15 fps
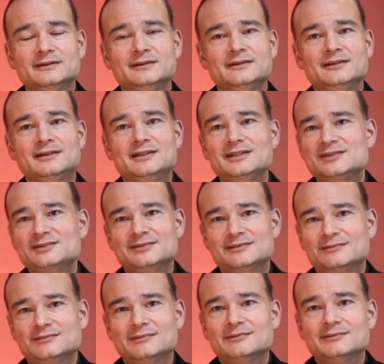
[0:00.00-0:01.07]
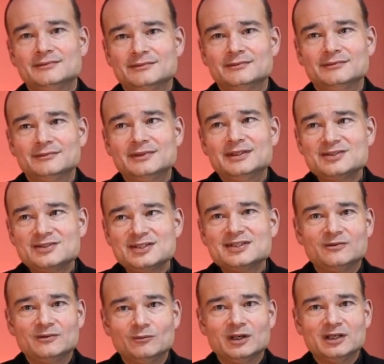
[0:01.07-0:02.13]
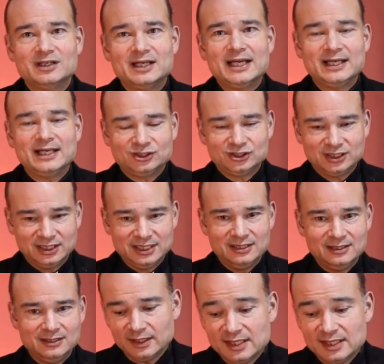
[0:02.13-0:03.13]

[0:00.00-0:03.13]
This this is what actually